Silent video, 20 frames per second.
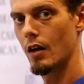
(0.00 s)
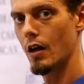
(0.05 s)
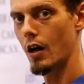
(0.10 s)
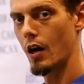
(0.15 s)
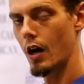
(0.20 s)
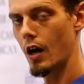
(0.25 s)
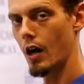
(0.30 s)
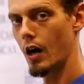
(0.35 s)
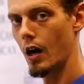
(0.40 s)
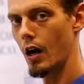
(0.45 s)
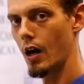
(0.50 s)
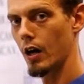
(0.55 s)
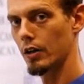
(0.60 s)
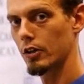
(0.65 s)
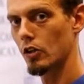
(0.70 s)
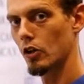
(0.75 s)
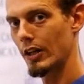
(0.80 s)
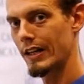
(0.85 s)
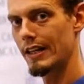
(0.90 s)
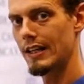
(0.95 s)
uh, uh,
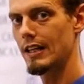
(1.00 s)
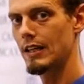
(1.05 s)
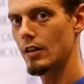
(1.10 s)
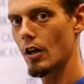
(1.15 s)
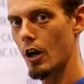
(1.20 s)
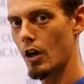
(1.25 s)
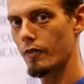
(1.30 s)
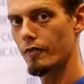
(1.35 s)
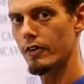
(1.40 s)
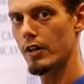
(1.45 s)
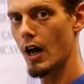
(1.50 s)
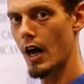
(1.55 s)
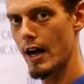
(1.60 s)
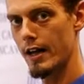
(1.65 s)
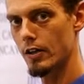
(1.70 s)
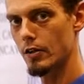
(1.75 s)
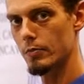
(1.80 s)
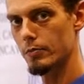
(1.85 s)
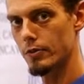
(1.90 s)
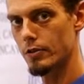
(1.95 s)
cleaning of the
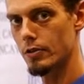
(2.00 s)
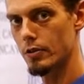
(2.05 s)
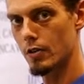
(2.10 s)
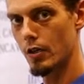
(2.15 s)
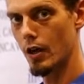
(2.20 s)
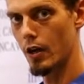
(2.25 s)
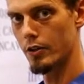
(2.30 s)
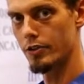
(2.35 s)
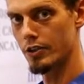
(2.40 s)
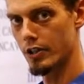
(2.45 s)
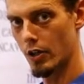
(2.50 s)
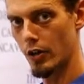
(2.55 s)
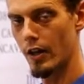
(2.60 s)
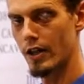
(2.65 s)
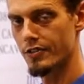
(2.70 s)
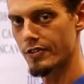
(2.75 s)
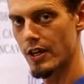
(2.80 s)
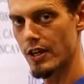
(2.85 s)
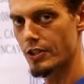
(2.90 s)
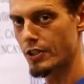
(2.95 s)
items, uh,
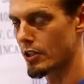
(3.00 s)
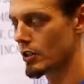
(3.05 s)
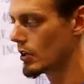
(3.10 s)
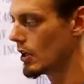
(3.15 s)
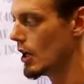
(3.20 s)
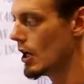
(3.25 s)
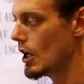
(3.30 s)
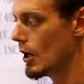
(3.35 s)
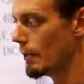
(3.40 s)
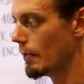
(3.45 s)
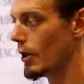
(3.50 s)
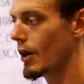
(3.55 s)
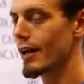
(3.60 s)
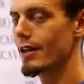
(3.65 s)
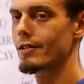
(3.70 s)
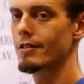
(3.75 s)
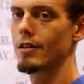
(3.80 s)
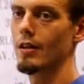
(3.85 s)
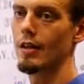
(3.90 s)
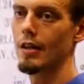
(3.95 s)
sterilization,
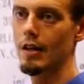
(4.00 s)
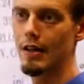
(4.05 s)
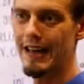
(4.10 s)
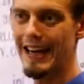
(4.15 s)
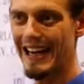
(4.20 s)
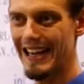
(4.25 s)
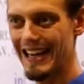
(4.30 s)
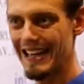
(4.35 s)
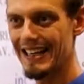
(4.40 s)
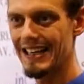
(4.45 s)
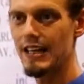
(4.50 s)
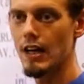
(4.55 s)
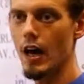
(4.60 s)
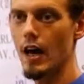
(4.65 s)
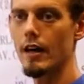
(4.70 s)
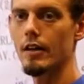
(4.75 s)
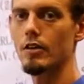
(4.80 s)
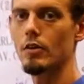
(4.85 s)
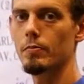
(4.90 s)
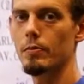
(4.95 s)
but any
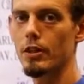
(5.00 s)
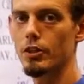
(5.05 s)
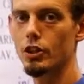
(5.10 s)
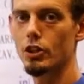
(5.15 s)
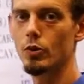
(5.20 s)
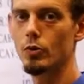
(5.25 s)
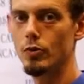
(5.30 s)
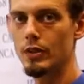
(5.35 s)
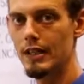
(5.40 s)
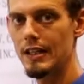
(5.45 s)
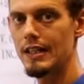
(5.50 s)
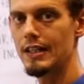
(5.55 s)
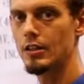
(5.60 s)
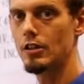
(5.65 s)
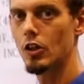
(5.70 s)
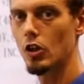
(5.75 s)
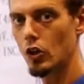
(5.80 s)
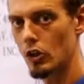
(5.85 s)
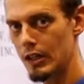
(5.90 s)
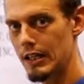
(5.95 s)
item that you need
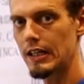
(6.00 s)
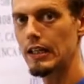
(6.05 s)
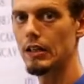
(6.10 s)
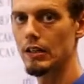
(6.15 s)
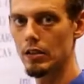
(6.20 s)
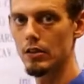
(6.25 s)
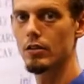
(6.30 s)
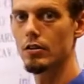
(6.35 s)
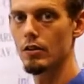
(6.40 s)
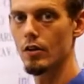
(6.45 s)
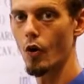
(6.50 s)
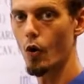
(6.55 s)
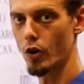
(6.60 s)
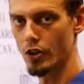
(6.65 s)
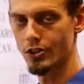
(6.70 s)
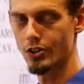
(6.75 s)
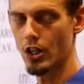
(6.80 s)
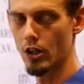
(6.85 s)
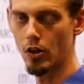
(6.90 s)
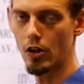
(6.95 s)
cleaned or
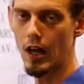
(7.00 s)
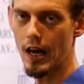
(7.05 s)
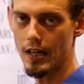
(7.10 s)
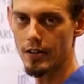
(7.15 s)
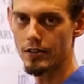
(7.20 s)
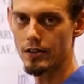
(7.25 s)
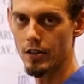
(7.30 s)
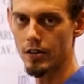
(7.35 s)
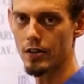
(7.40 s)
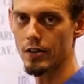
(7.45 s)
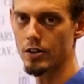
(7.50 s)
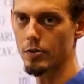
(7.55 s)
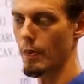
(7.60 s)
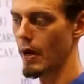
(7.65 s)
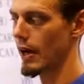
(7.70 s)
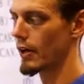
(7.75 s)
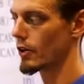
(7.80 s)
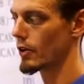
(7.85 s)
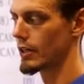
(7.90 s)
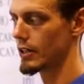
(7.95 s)
sterilized in this
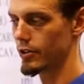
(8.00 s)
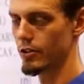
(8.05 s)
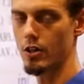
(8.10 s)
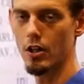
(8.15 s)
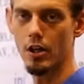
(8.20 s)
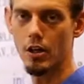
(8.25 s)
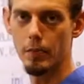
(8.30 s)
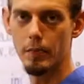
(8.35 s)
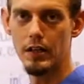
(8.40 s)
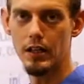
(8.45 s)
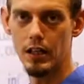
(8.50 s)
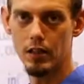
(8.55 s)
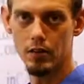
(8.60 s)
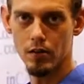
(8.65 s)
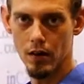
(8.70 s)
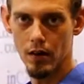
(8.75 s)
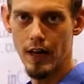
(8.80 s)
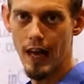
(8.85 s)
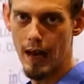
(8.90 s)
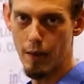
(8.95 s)
matter is going to be
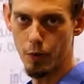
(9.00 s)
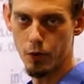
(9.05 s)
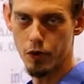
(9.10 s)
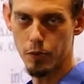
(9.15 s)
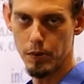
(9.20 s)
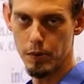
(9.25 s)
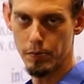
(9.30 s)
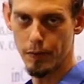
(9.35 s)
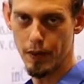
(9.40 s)
able to be